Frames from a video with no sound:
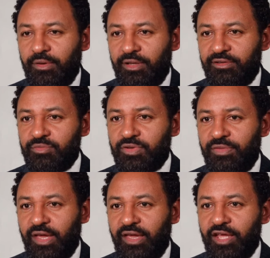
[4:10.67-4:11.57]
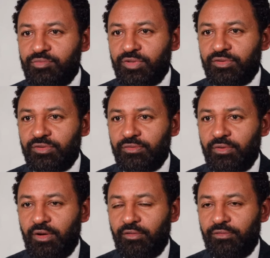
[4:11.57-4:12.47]
in terms of the engagement
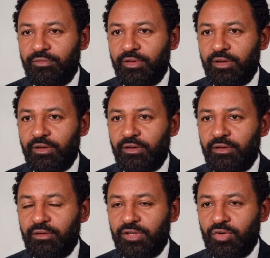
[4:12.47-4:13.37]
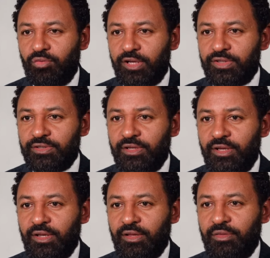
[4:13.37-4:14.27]
of the US.
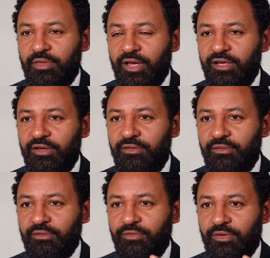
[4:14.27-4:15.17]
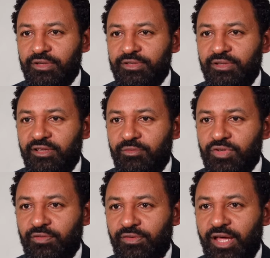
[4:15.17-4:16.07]
They need first, in
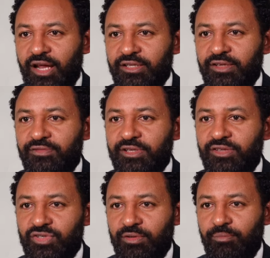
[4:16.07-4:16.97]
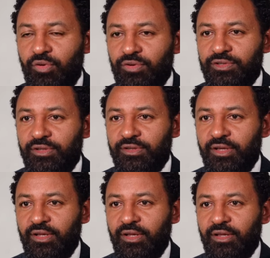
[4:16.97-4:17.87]
terms of narratives, it's important
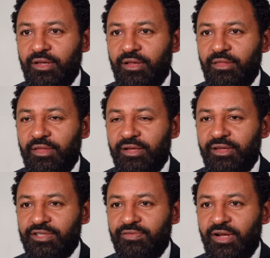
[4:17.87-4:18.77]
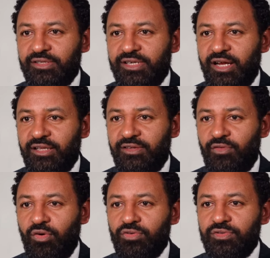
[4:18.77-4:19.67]
that as far as narrative
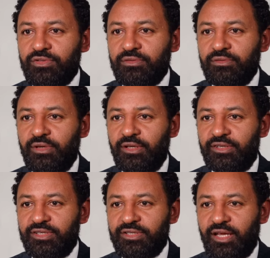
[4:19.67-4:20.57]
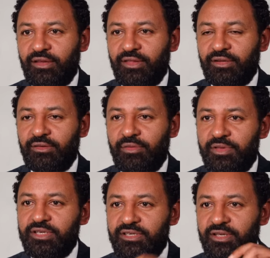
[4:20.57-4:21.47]
goes, it is said that
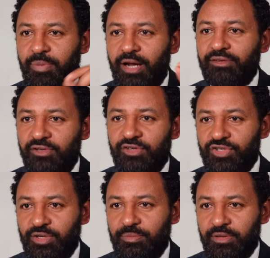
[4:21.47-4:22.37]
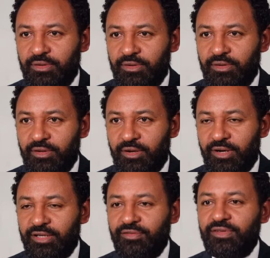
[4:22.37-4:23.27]
this is a partnership. All
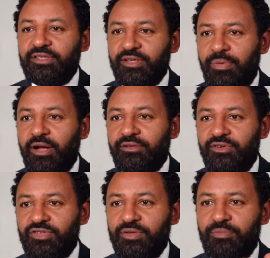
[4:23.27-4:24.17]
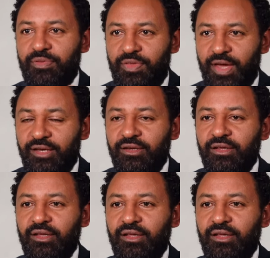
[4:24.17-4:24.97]
right, if it is a partnership, then